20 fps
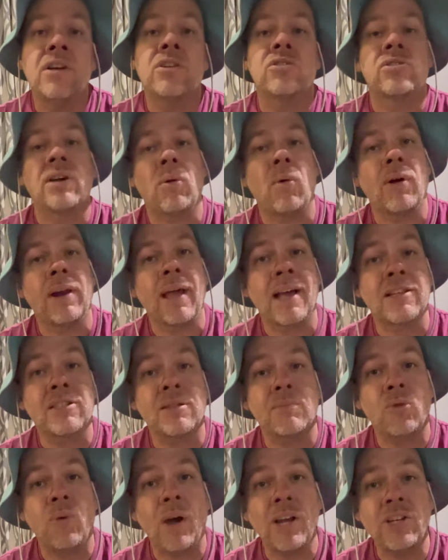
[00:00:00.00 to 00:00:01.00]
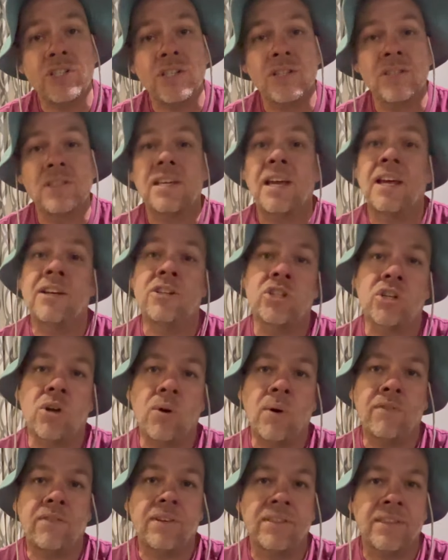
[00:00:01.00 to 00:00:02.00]
So I want to ask some questions and
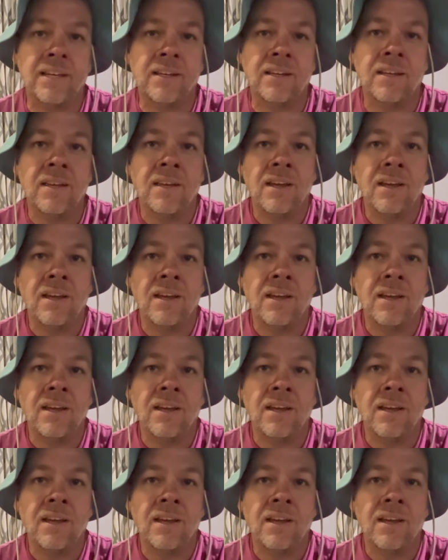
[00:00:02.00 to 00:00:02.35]
show everything